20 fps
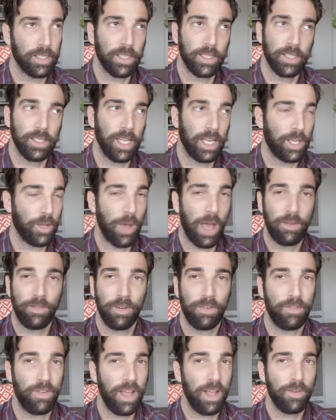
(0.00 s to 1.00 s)
like you have a
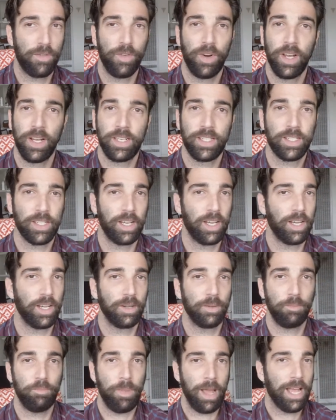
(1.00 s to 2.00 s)
favorite
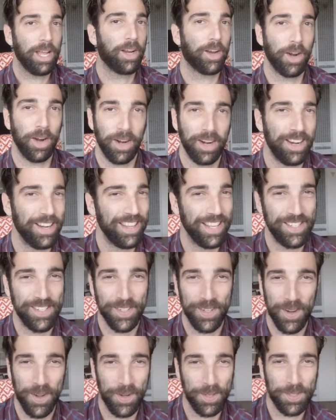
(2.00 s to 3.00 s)
baker that you
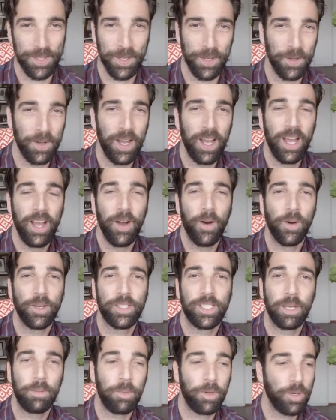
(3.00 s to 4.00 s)
go to, or
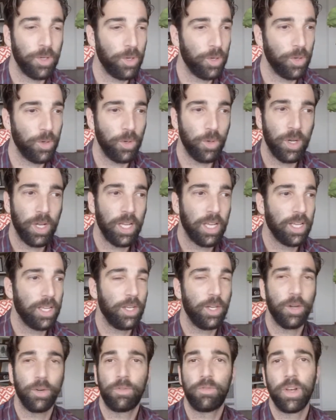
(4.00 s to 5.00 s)
someone who
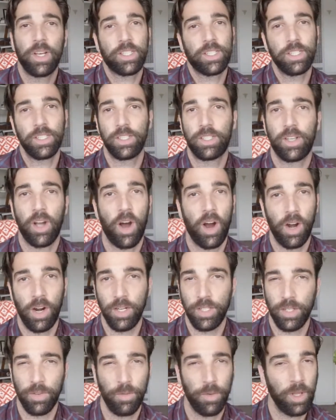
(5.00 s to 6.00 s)
fixes
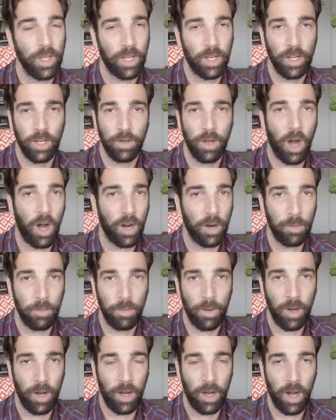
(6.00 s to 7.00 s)
cars, a really good
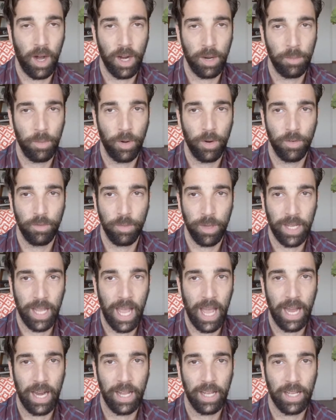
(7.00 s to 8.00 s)
automotive
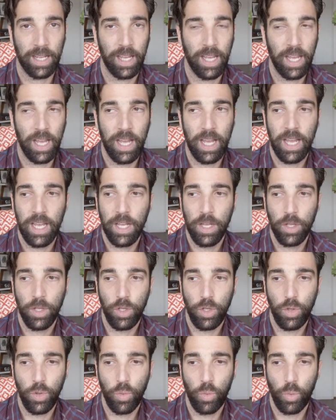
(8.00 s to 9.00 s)
mechanic,
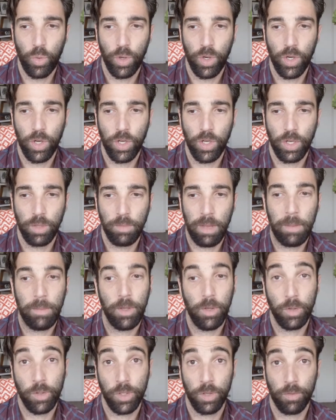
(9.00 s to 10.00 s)
you would maybe
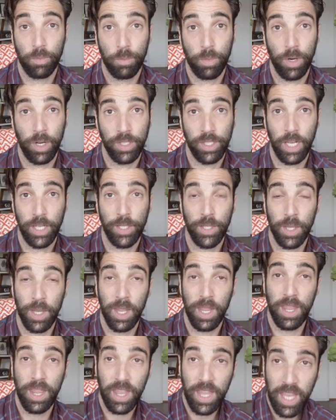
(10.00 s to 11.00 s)
use the pronunciation
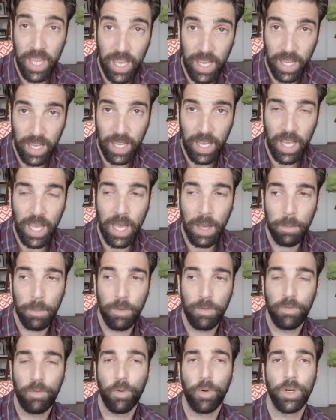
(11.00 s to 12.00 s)
the
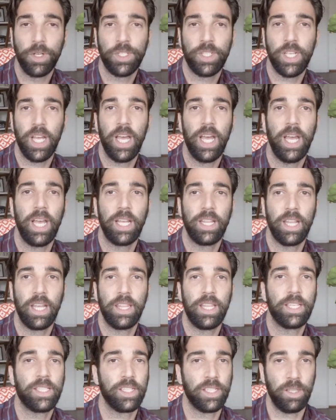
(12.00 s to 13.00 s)
before saying that
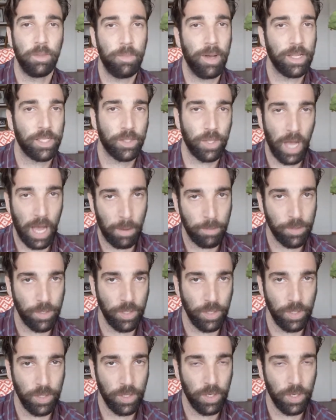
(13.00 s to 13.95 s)
this is the best option.